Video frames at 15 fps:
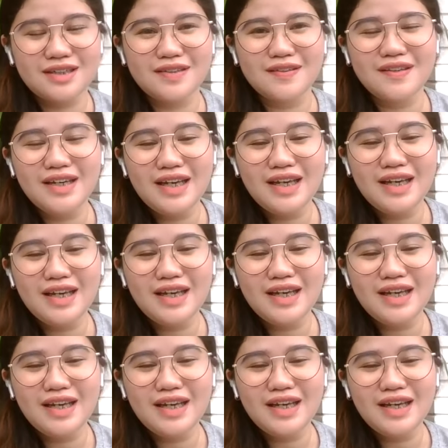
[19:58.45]
and I've
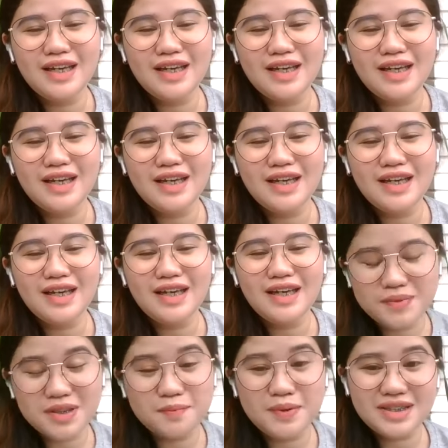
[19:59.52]
noticed
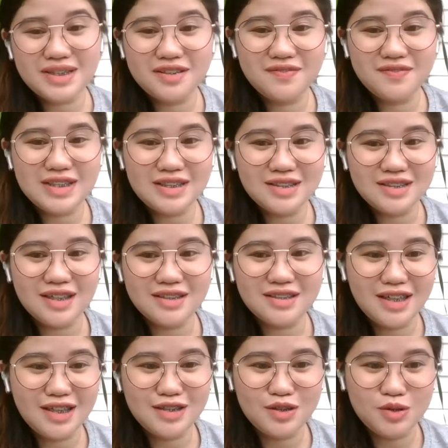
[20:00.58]
some activities that
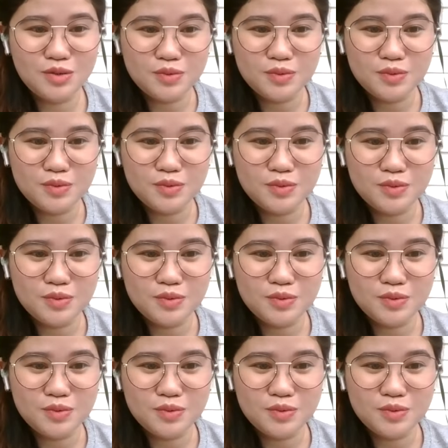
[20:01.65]
they do